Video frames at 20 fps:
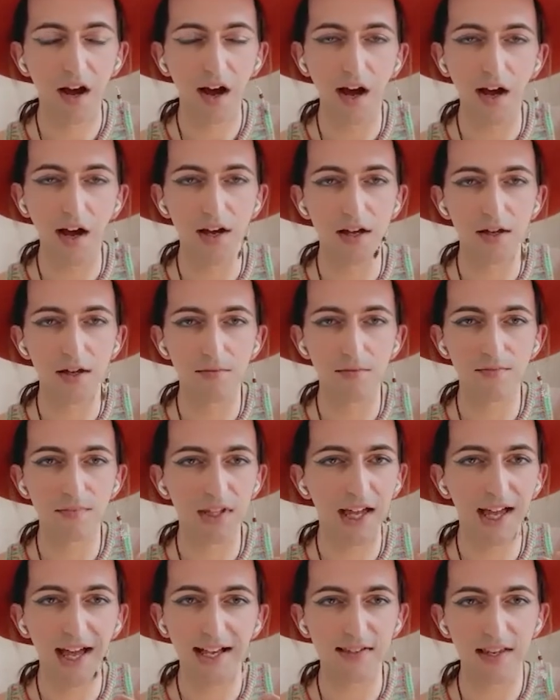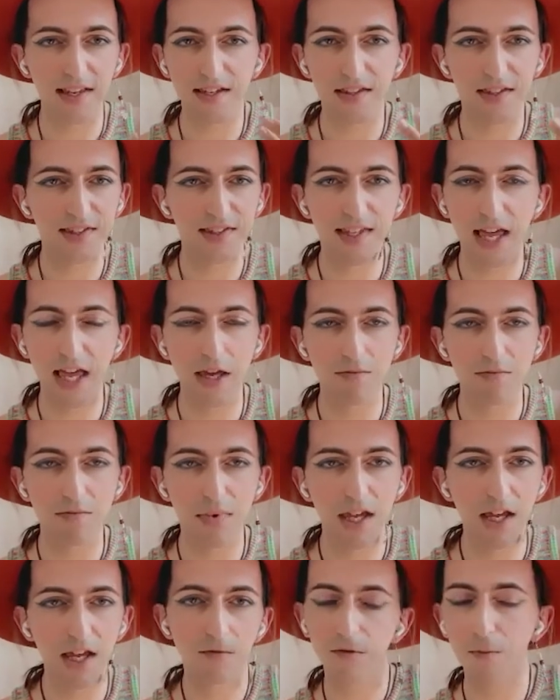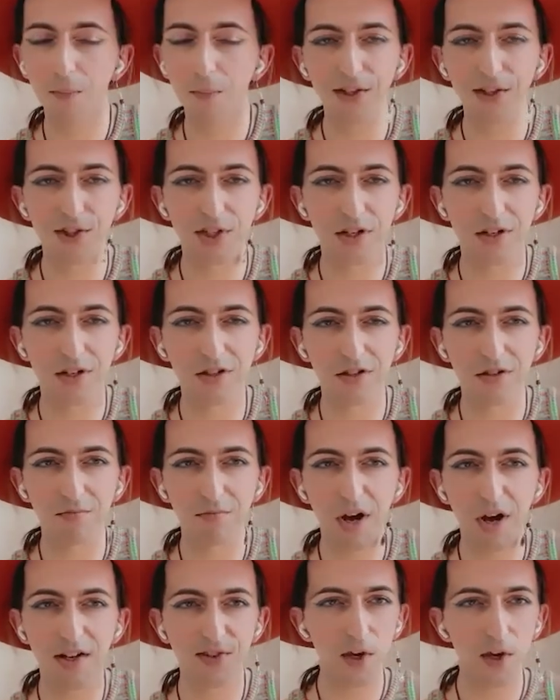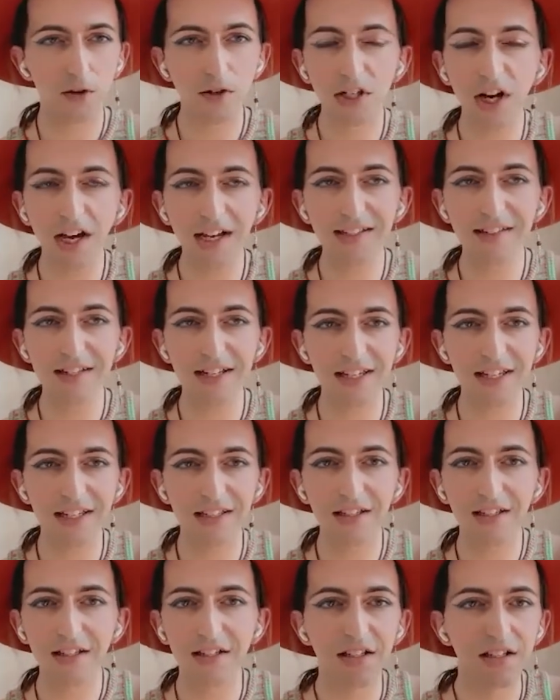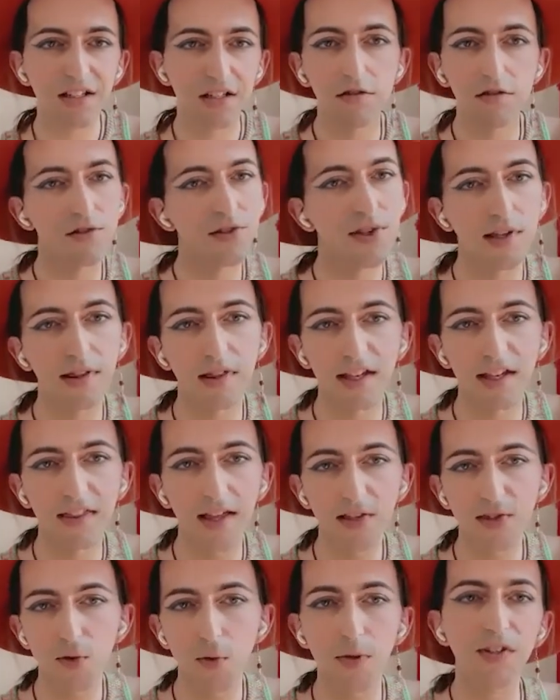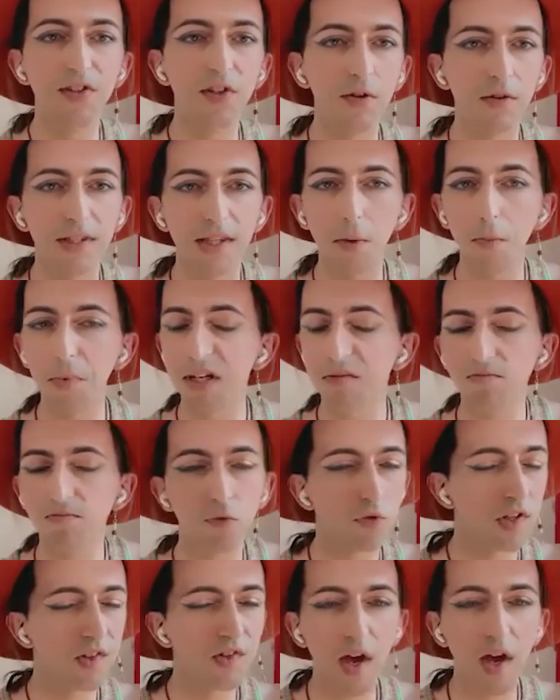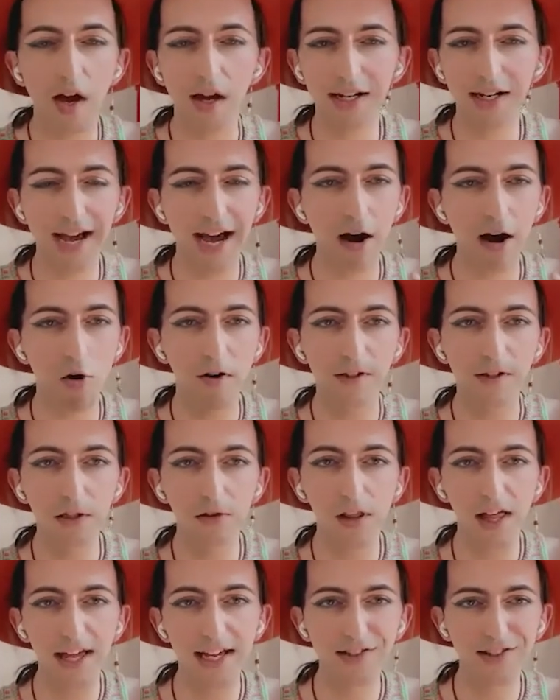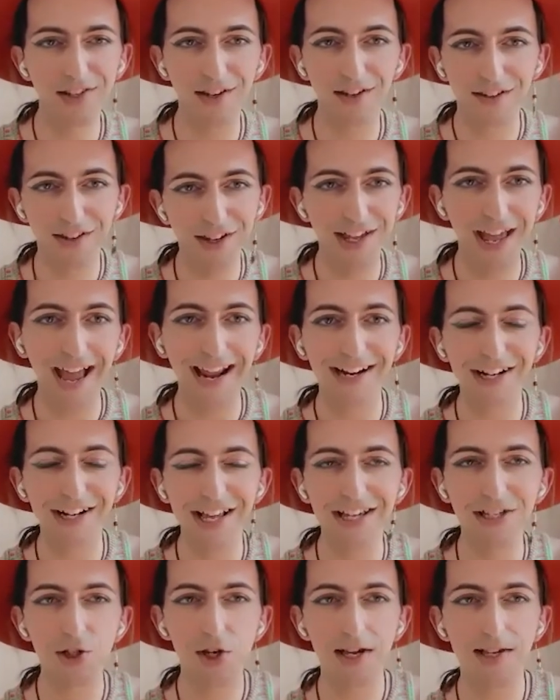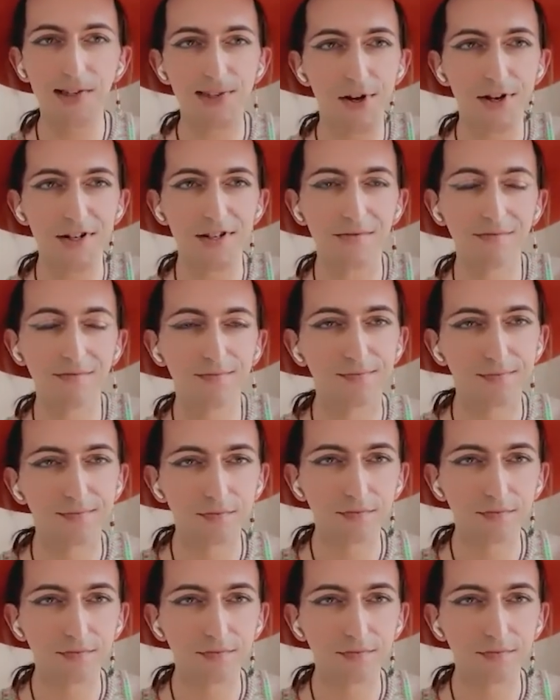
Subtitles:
it has like the same information per token ID. So like that's all we do. And then we return it however you like to concatenate JSON.